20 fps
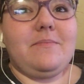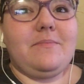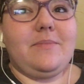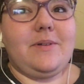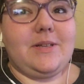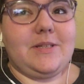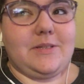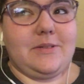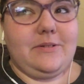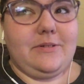
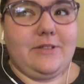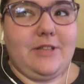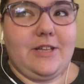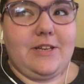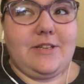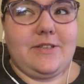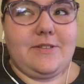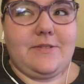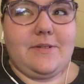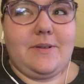but it's cool
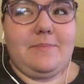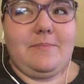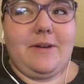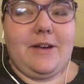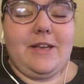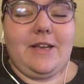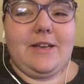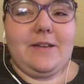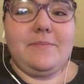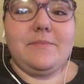that it's read
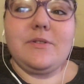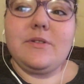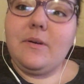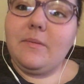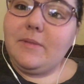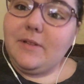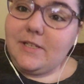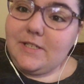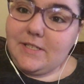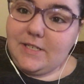by him. So
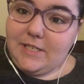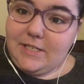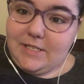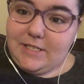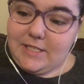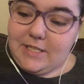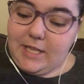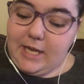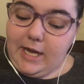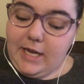I'm listening
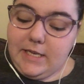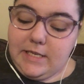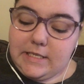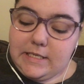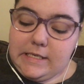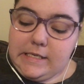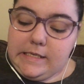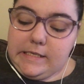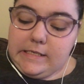to that,